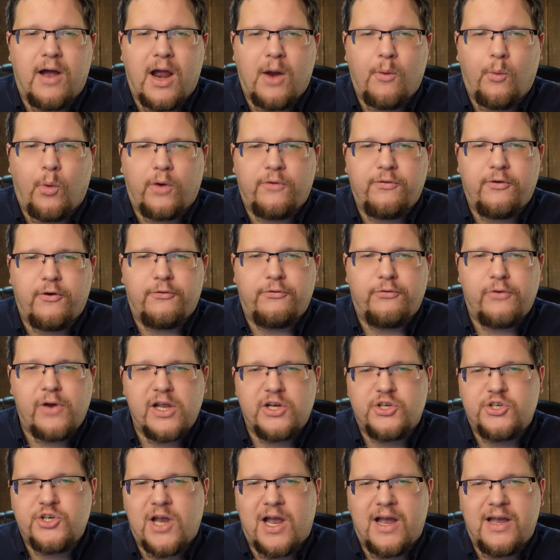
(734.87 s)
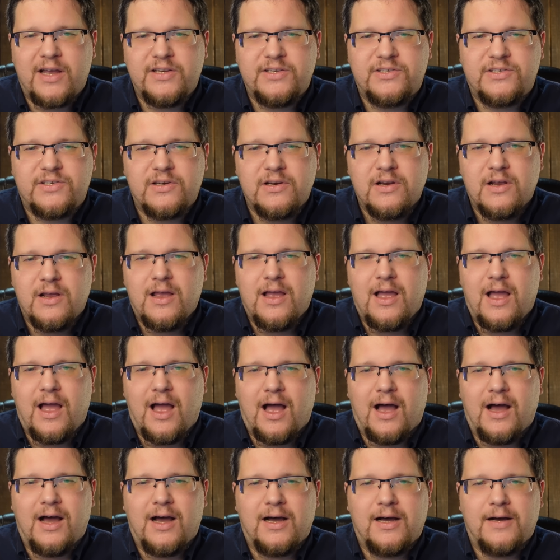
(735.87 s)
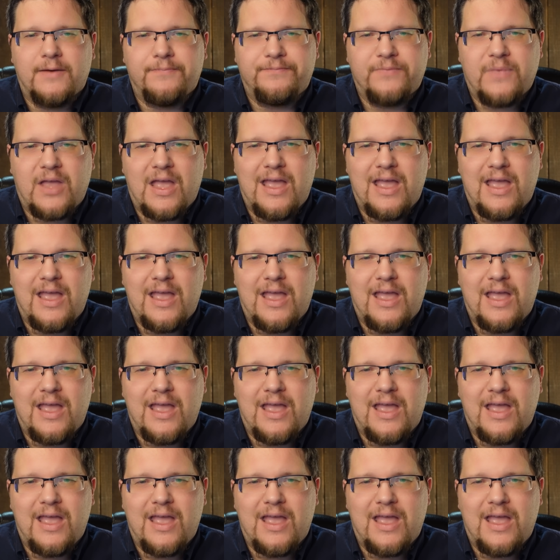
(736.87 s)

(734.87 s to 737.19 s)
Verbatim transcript: I work for a franchise, Um,